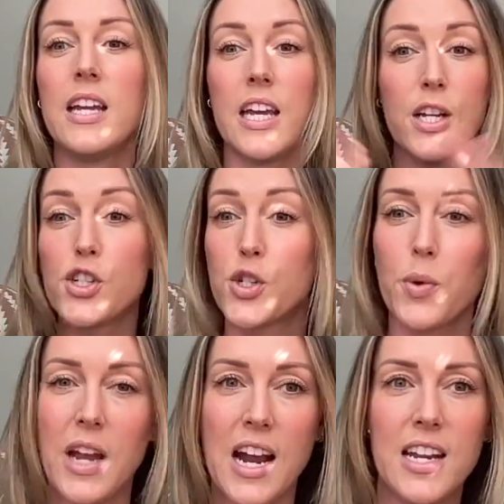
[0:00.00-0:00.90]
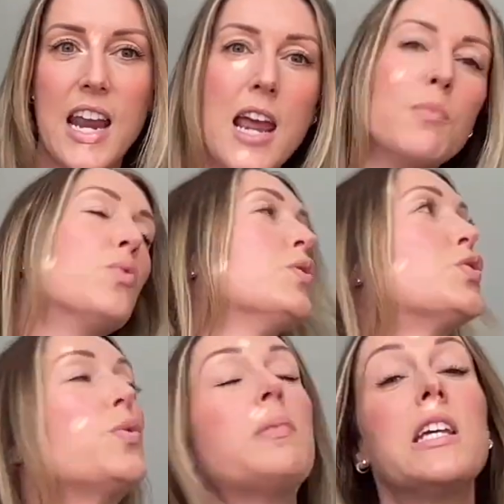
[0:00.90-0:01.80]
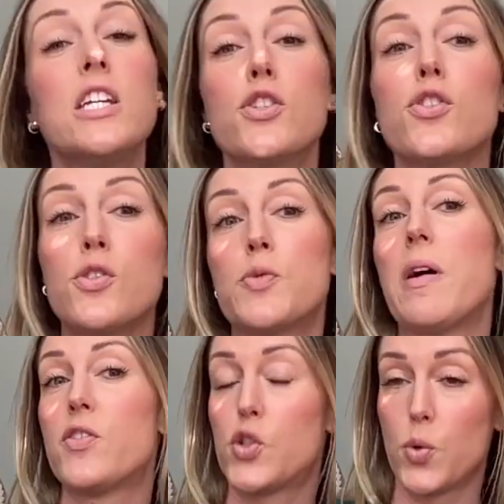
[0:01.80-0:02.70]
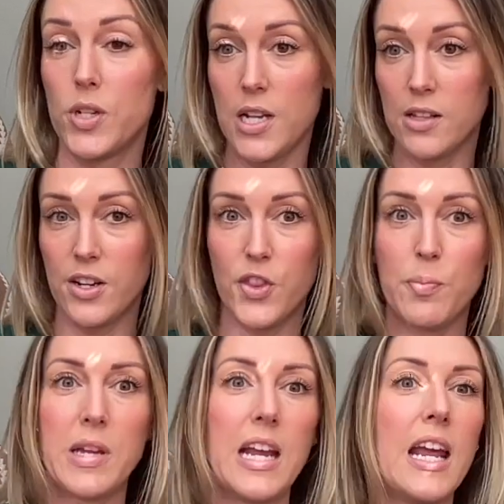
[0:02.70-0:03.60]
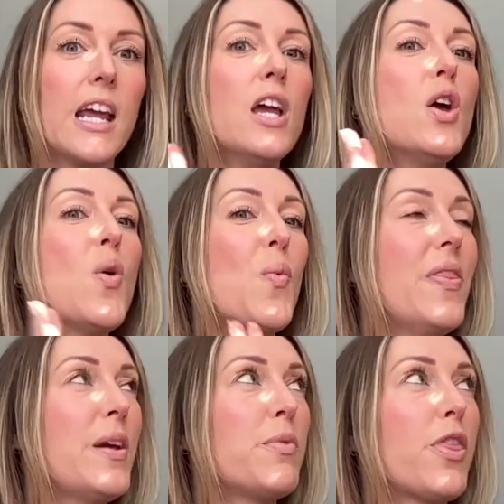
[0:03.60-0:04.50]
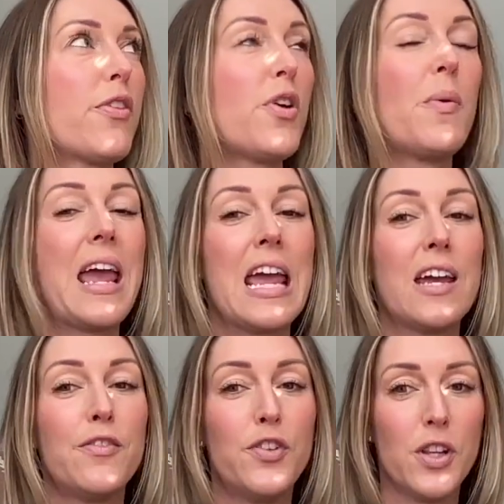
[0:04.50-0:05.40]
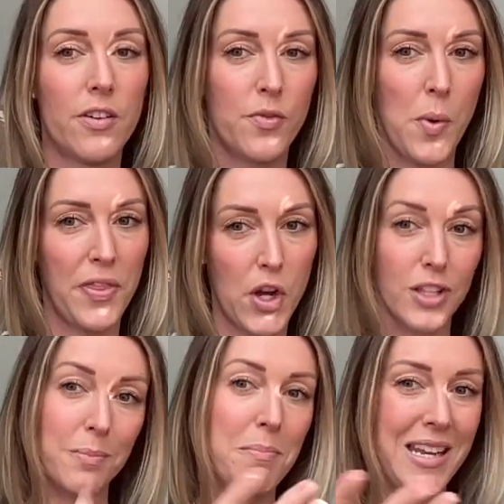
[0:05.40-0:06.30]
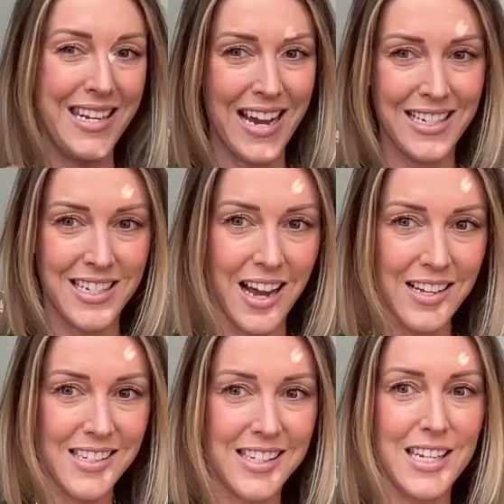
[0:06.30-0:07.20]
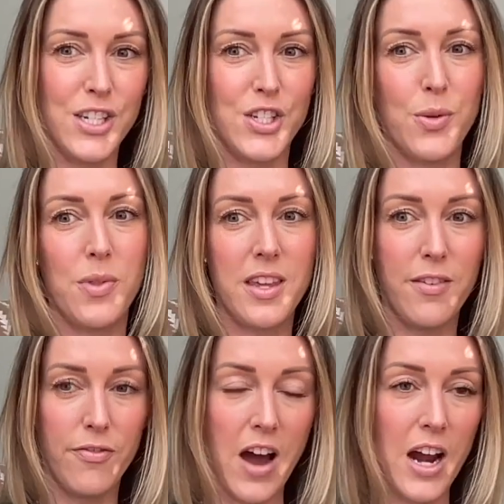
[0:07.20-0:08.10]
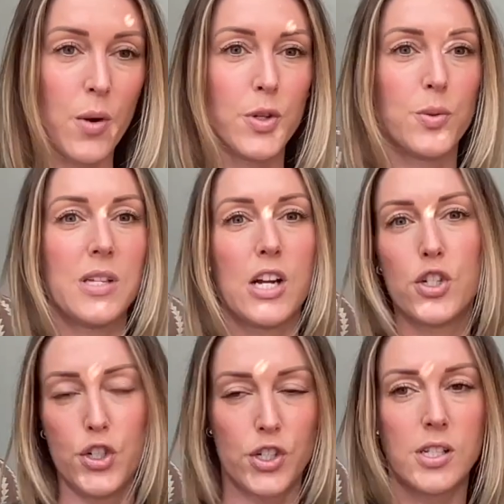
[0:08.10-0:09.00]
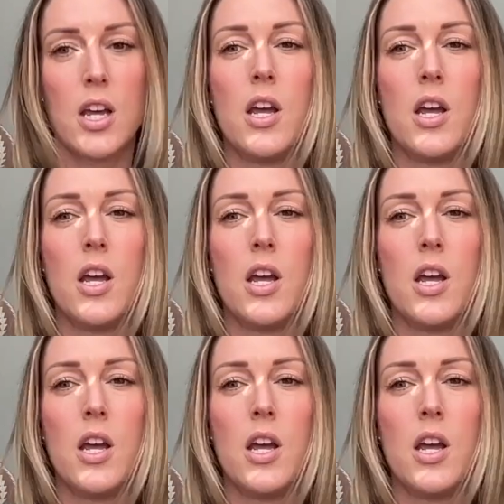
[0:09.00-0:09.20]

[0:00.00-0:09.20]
Each story had a name, which would be introduced by the storyteller at the beginning, when they would throw a handful of what they called midnight dust into the fire, which was actually just